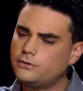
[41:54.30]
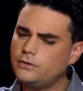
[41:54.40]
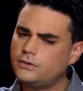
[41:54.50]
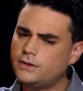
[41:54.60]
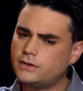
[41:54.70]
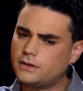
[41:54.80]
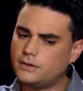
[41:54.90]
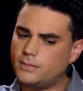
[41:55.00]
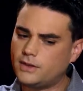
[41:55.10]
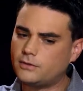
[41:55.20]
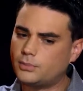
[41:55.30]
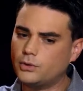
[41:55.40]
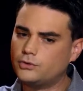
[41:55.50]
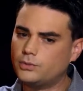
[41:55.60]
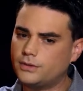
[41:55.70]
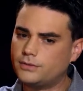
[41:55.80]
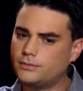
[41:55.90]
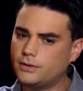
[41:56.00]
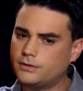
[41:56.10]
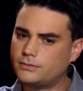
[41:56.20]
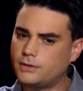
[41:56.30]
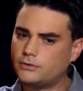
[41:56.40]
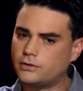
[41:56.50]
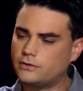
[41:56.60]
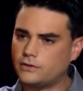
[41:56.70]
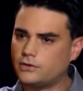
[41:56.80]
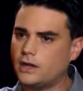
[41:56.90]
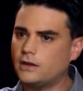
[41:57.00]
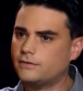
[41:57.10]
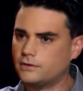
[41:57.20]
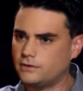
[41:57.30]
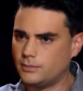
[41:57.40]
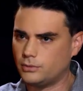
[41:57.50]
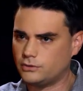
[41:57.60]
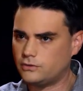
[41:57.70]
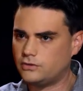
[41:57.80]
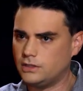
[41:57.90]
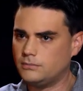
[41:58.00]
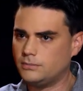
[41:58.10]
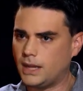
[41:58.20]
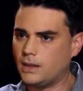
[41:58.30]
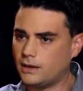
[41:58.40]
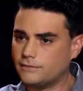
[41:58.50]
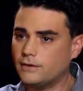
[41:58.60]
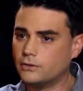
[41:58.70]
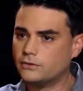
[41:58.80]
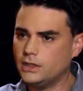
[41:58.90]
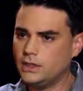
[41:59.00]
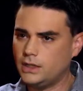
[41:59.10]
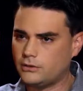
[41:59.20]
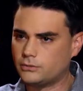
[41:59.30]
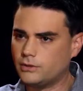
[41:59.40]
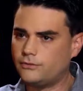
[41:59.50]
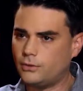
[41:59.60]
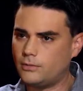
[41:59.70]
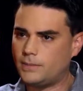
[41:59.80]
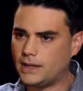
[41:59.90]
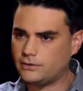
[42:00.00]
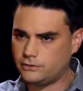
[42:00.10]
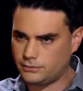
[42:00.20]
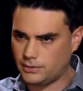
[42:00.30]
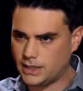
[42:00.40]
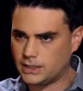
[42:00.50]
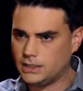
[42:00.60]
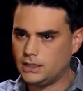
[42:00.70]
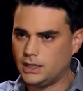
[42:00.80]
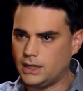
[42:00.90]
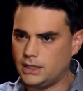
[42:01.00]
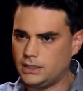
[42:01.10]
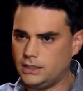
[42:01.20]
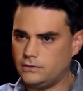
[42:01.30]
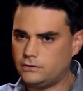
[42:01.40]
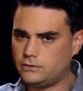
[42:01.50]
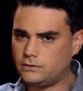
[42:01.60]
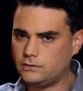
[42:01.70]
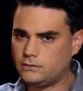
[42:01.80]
do you think that the best approach with, with countries like China, for example, which is seen by a lot of folks as a real foreign policy threat, uh, is